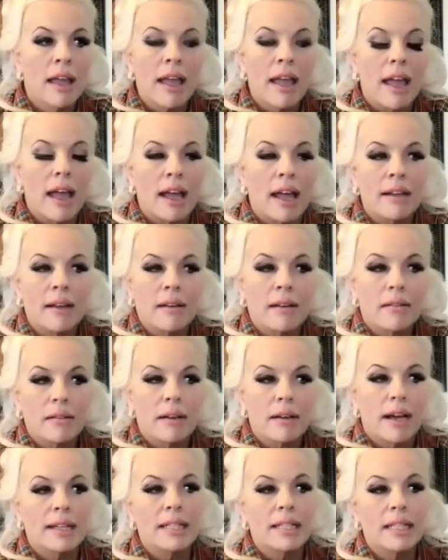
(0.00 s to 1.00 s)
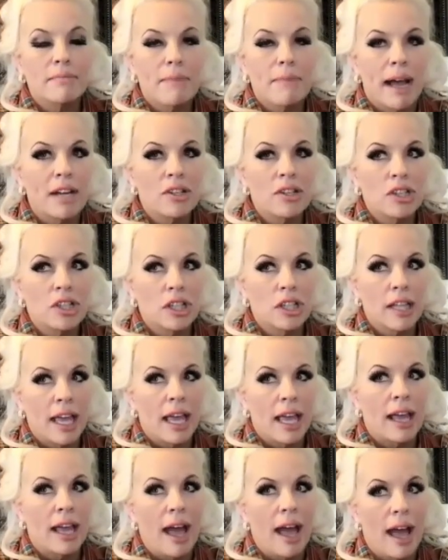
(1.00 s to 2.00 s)
And
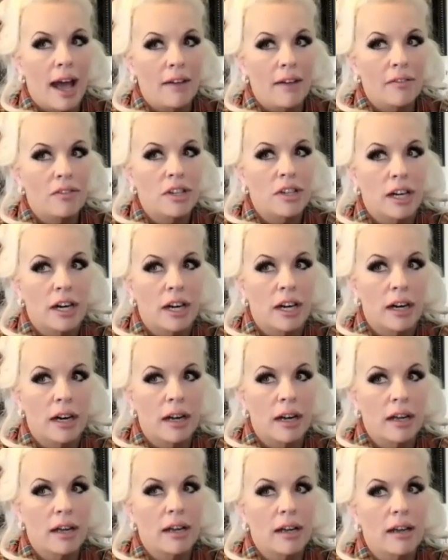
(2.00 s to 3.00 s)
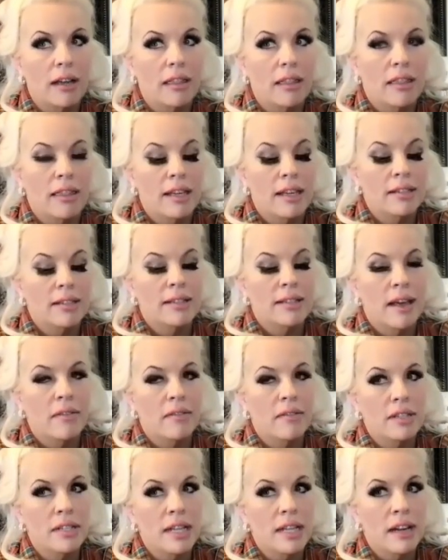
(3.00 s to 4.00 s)
especially after the
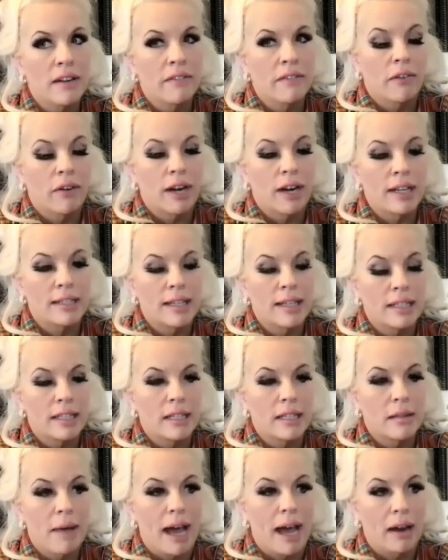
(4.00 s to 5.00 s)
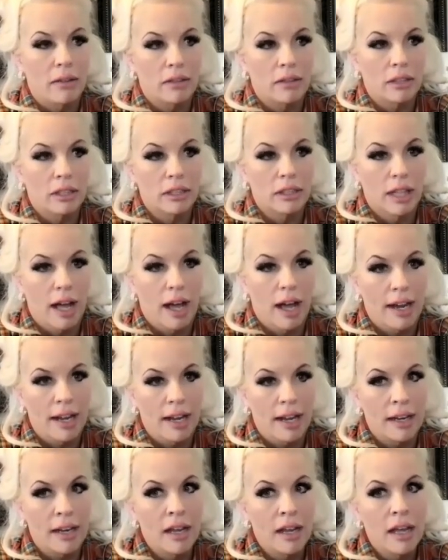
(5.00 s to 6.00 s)
1746, the Battle of
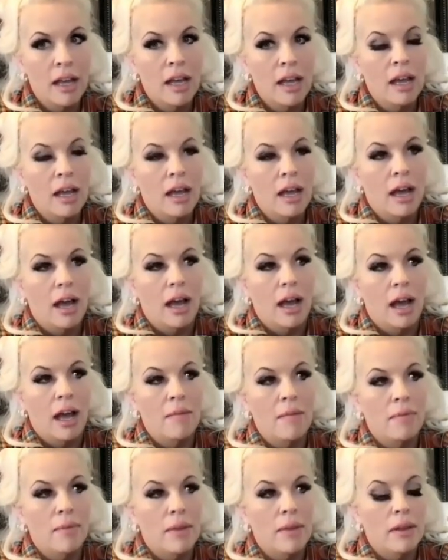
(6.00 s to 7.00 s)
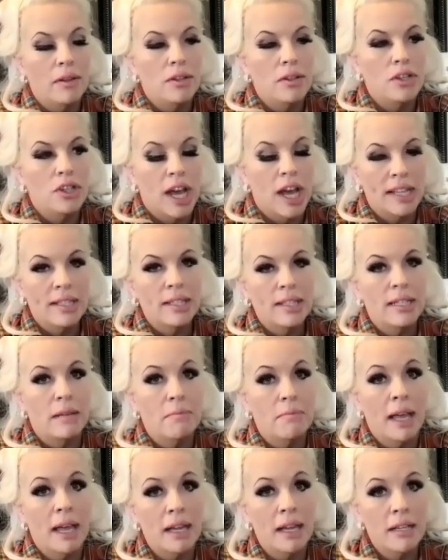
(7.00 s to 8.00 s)
Culloden, just
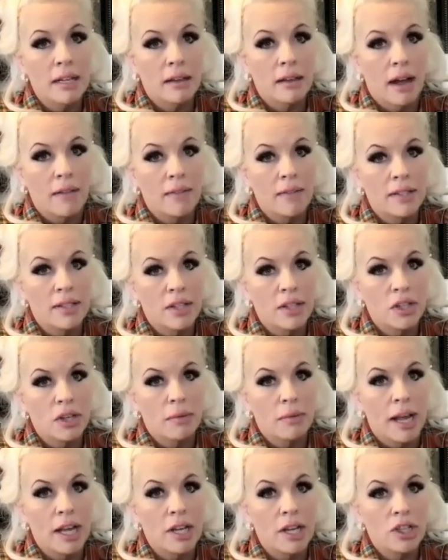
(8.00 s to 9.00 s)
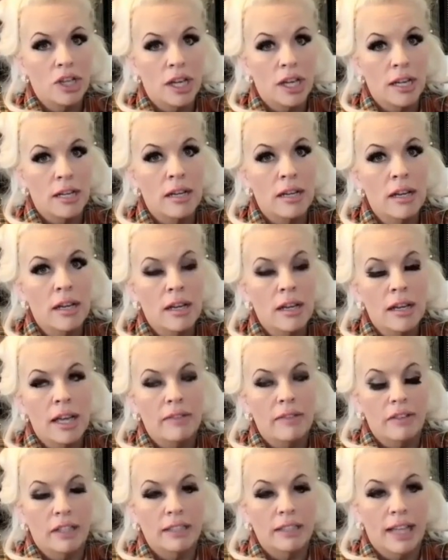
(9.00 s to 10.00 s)
depending on the situation,
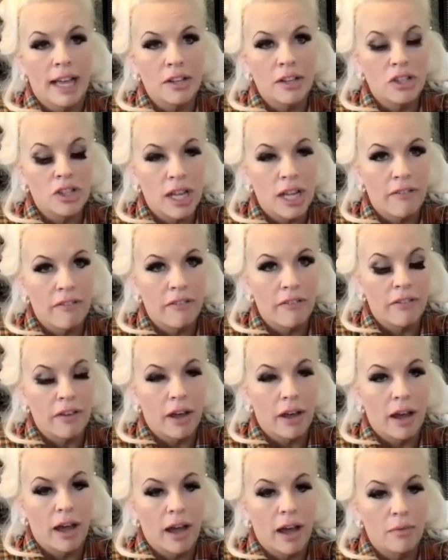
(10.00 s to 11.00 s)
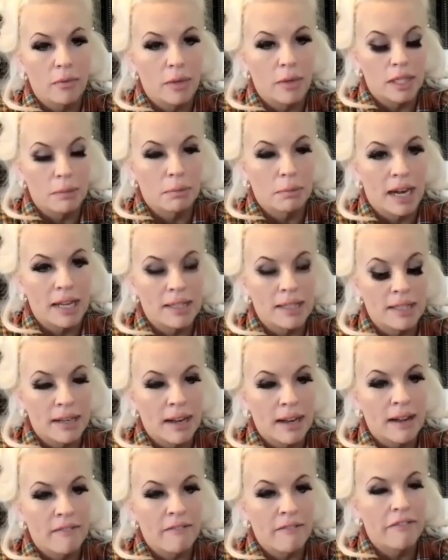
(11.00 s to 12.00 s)
if a clan chief was present
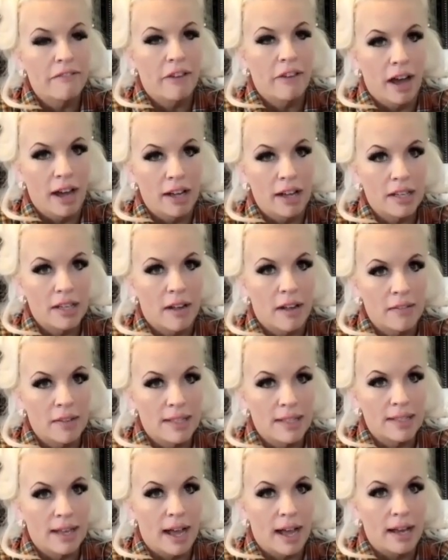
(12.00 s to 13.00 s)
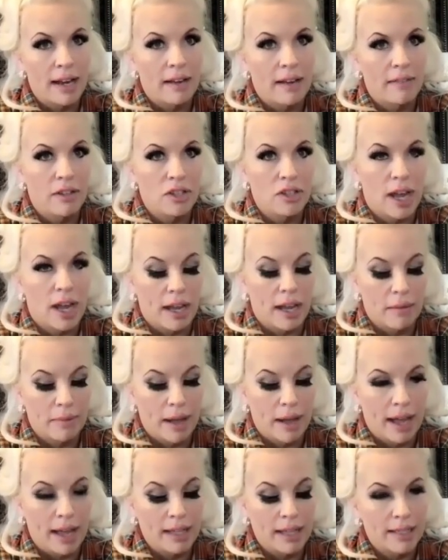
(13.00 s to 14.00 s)
and fought on the side of the
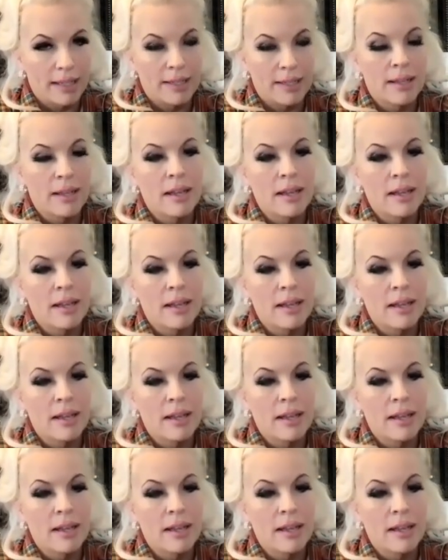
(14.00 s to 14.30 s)
Jacobites,